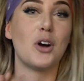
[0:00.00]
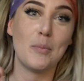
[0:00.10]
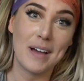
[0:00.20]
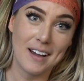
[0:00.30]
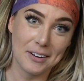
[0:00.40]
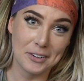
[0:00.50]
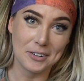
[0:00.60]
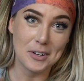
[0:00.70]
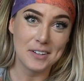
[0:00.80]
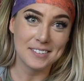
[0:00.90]

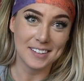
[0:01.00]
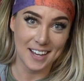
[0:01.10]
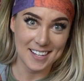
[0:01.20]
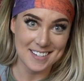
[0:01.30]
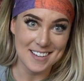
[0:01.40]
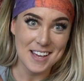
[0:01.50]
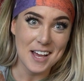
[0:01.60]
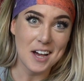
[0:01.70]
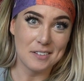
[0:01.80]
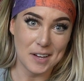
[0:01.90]
iron line
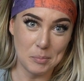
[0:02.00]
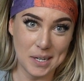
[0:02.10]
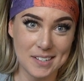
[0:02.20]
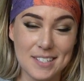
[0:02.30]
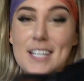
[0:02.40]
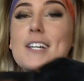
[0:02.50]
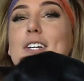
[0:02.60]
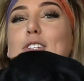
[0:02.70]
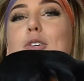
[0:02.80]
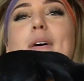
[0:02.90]
of headbands.
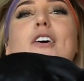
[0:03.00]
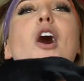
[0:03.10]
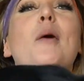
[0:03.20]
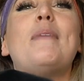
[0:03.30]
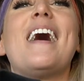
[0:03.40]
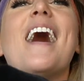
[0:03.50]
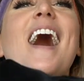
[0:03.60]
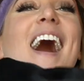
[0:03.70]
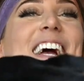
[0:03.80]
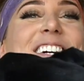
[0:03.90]
So my combat
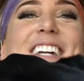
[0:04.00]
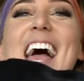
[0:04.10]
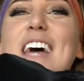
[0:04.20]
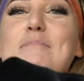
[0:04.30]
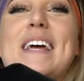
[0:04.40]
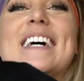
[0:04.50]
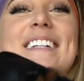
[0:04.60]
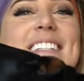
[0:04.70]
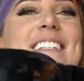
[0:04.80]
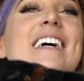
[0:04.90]
iron
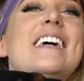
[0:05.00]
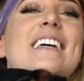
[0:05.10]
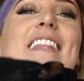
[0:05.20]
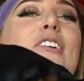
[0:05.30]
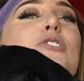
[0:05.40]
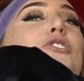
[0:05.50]
headbands that are